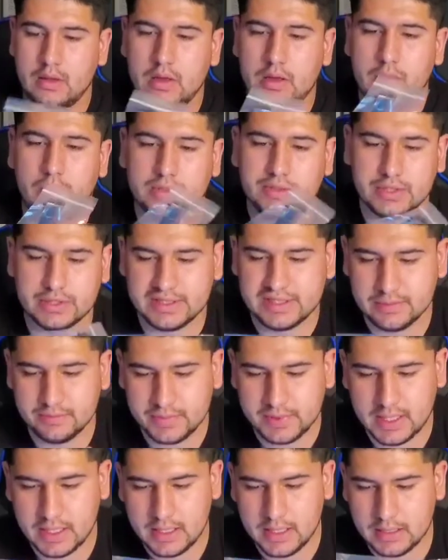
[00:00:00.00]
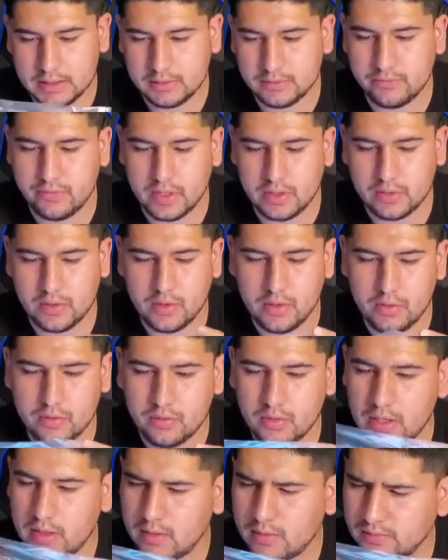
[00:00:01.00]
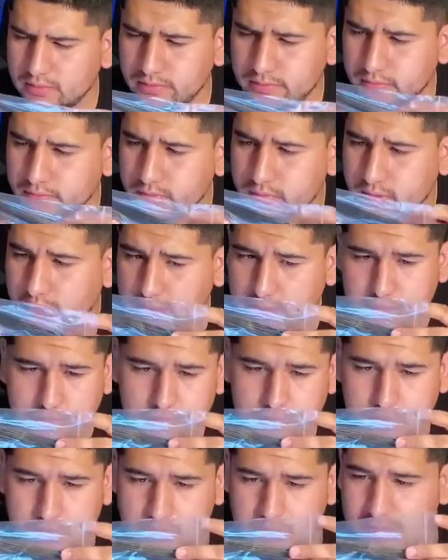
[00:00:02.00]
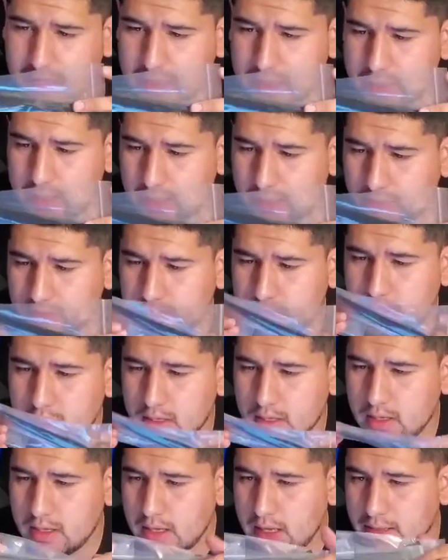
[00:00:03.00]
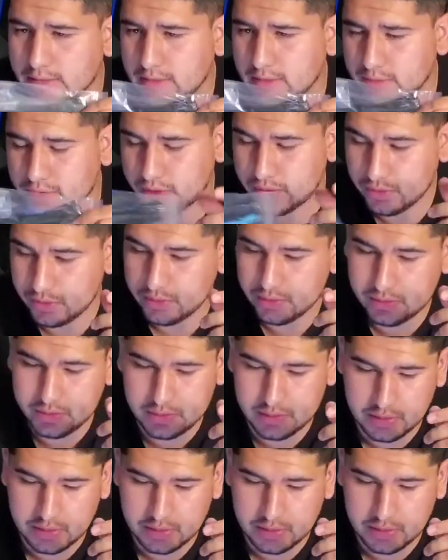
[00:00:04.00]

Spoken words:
bunch of zip ties, Velcro, like tie downs, and some screws.